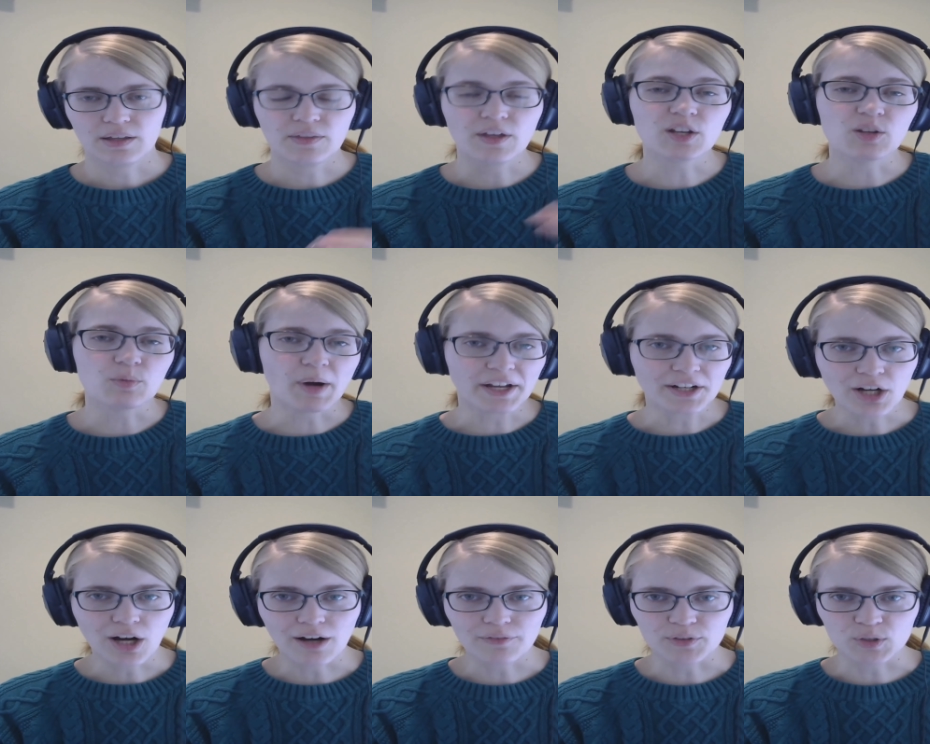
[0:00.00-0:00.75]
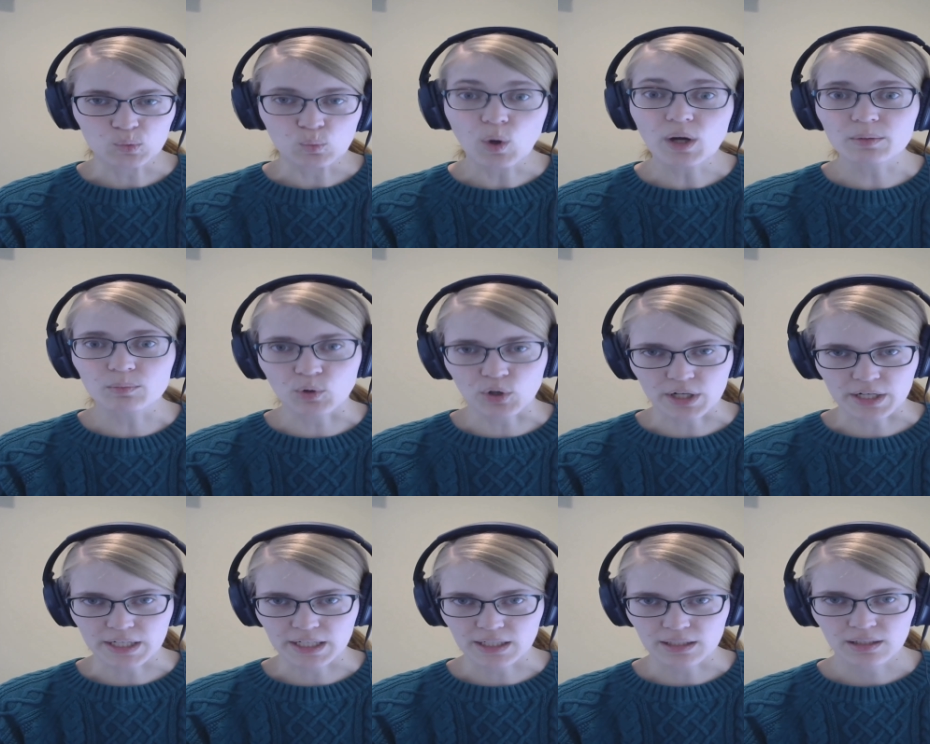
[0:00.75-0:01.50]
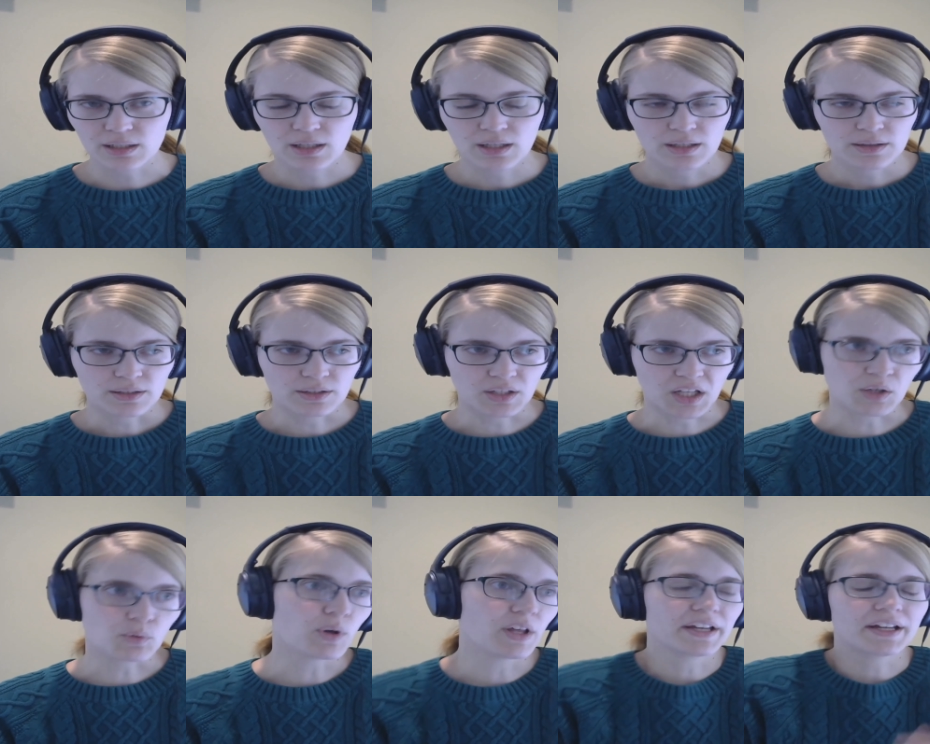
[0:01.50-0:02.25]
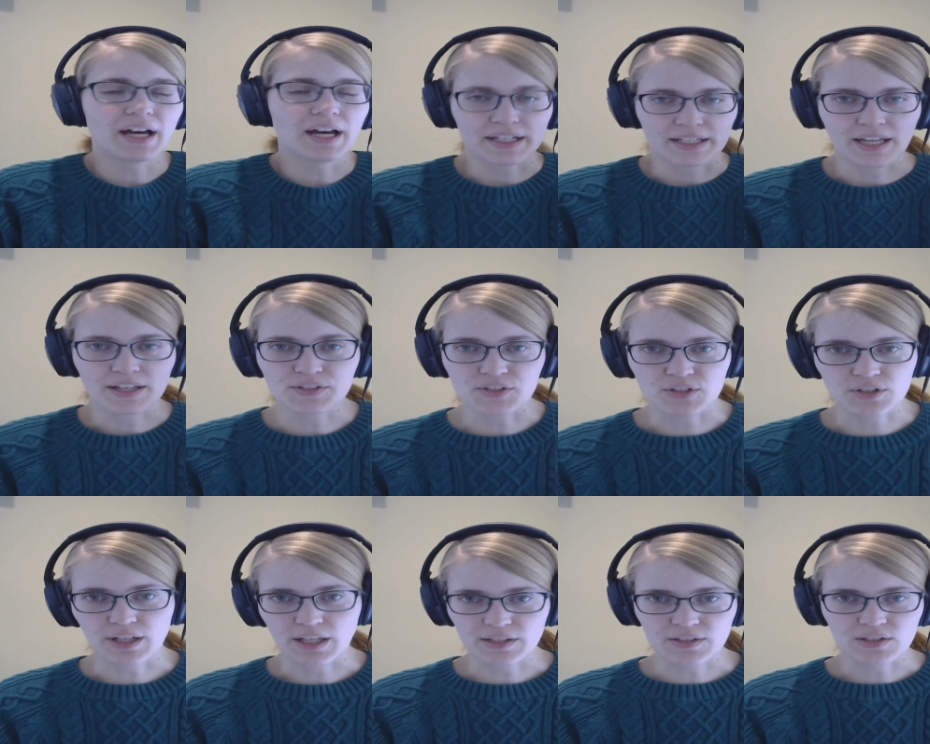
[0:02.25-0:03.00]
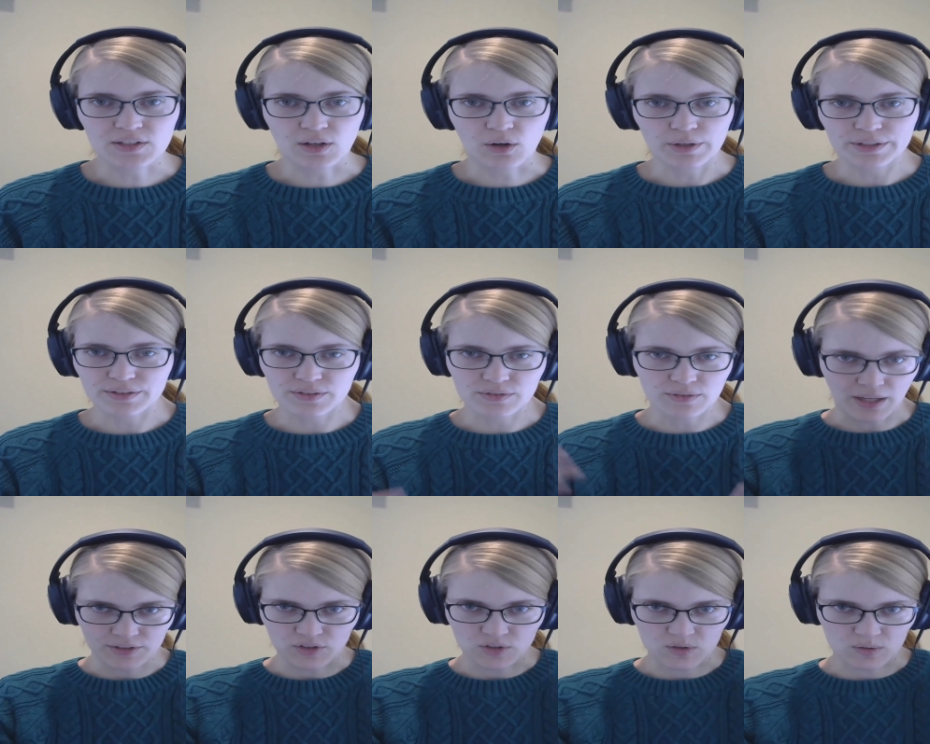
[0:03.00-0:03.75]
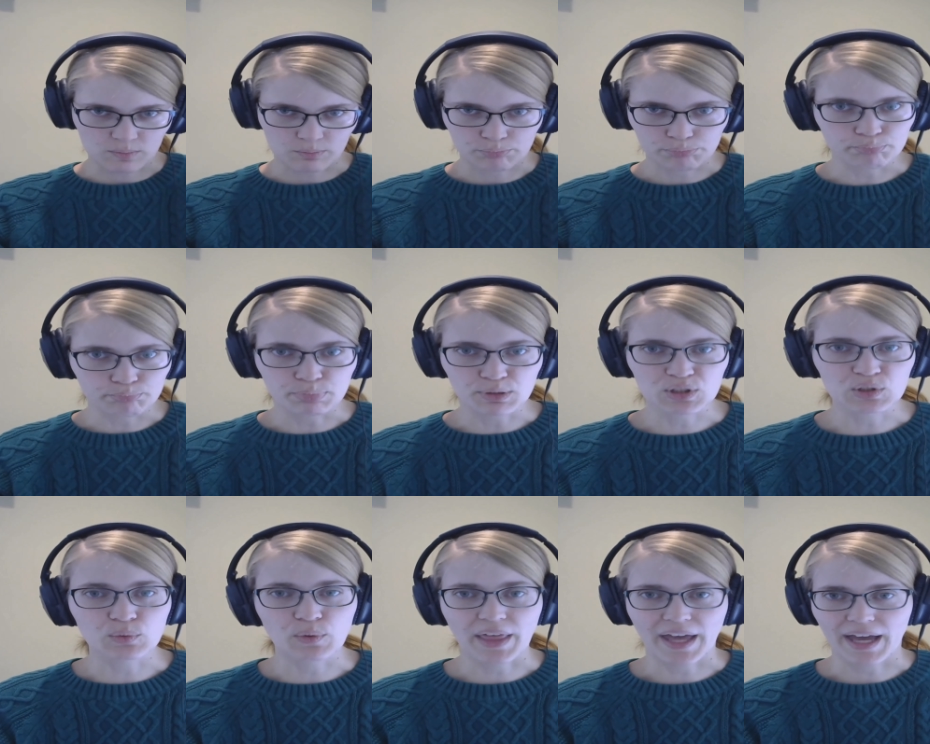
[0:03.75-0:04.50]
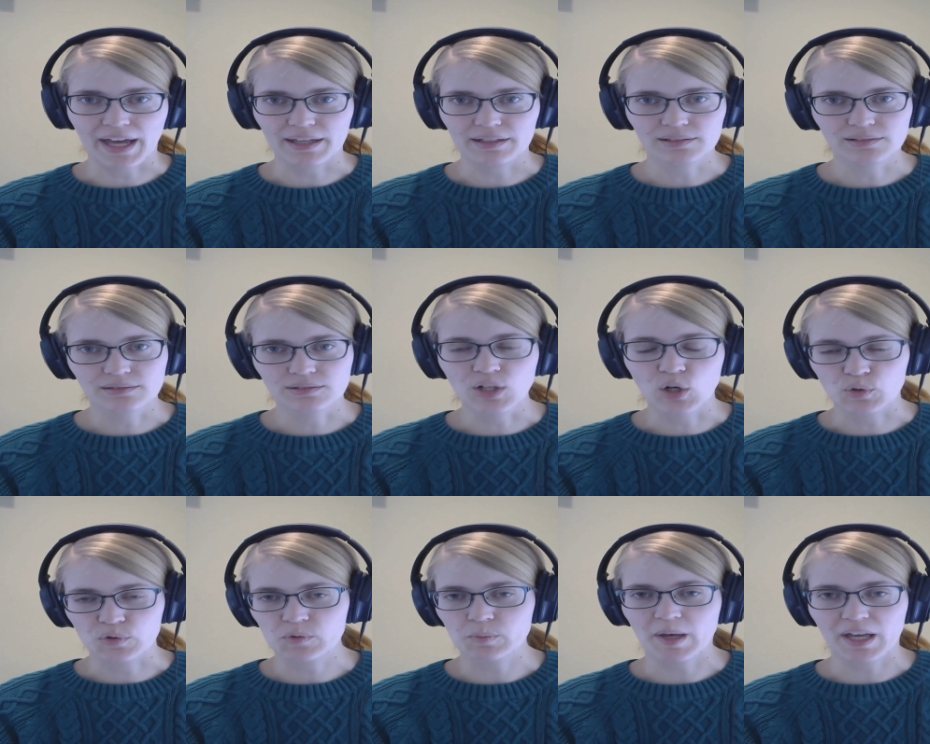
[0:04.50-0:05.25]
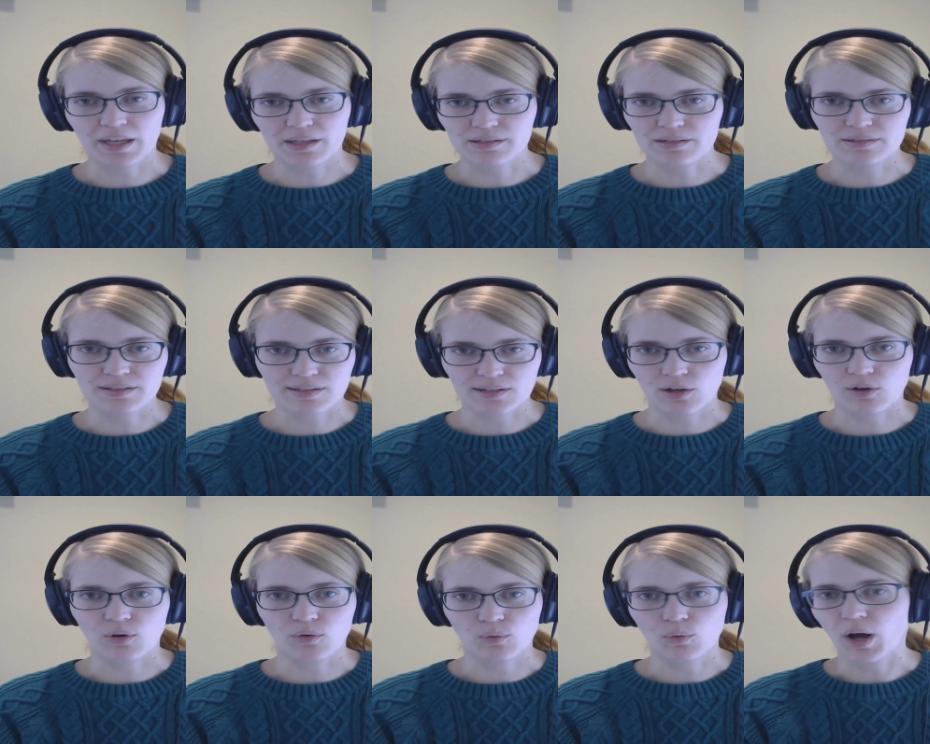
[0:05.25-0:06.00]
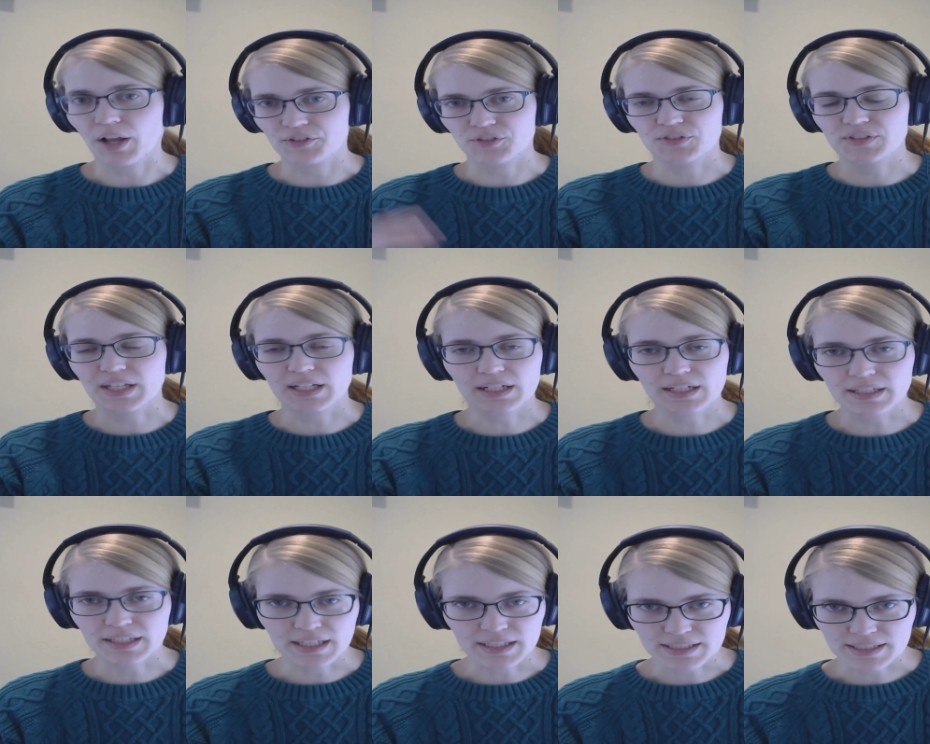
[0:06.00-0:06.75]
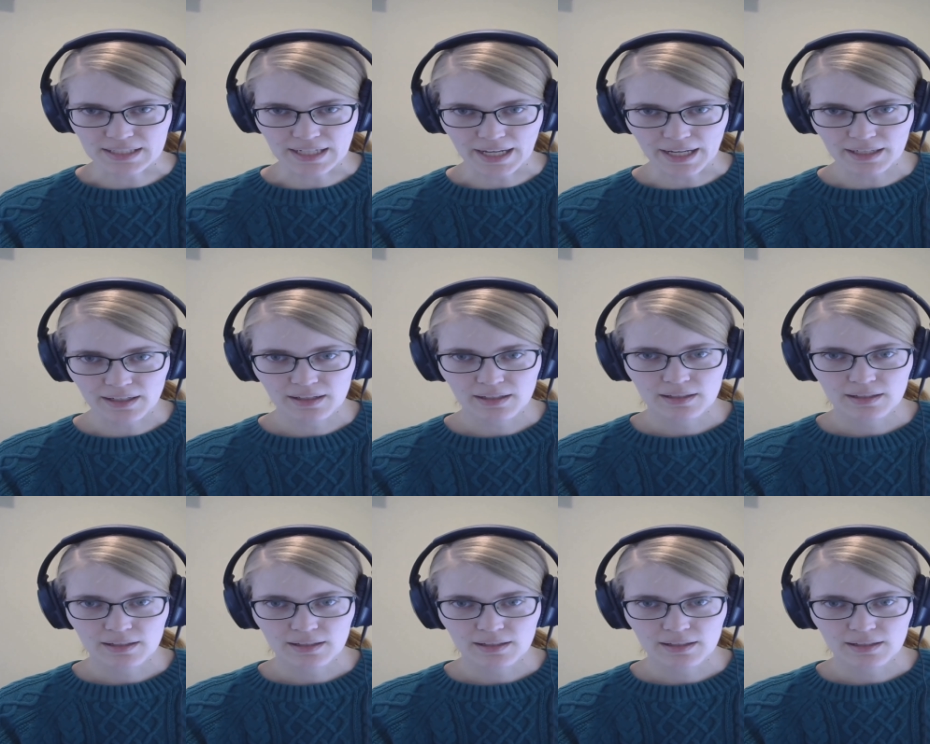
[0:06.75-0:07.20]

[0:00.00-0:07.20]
And then you buy coffee one morning. You're like, well, I got it yesterday, so I just blew that no spend, so I'll just get it again today.